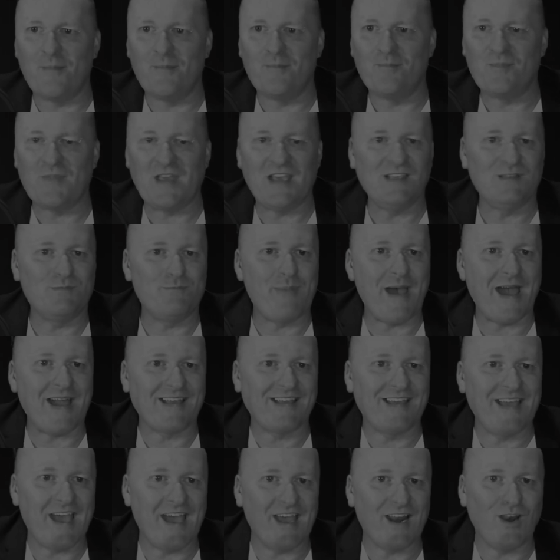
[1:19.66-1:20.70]
his back
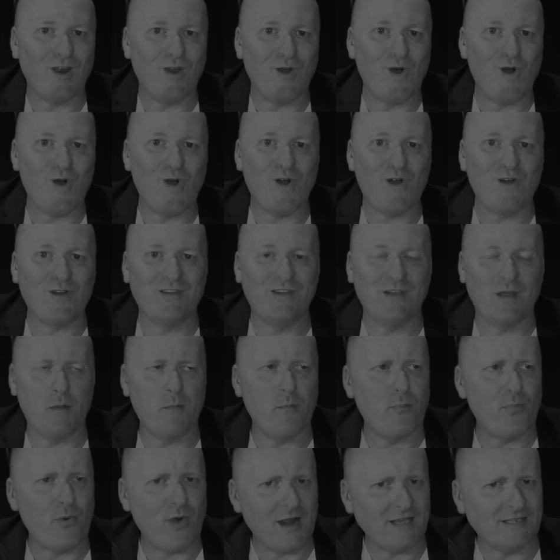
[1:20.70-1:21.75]
catalogue,
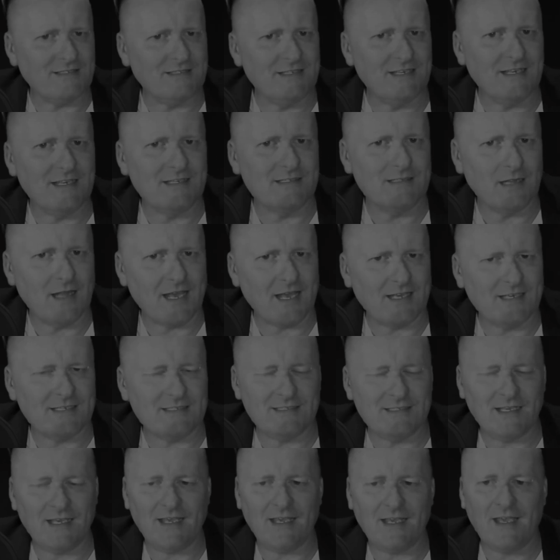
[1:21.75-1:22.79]
embracing his
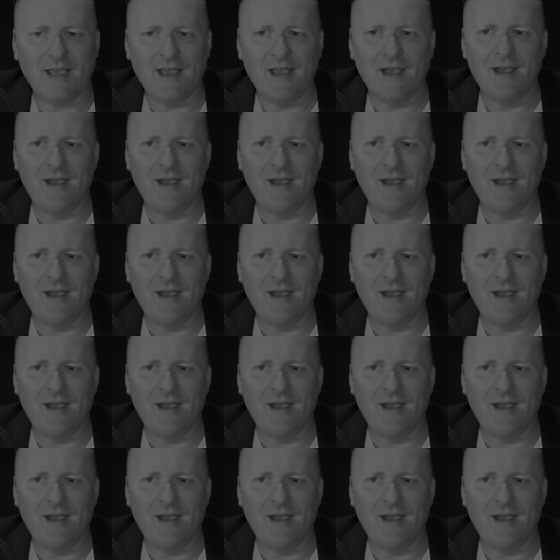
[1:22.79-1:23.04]
legacy,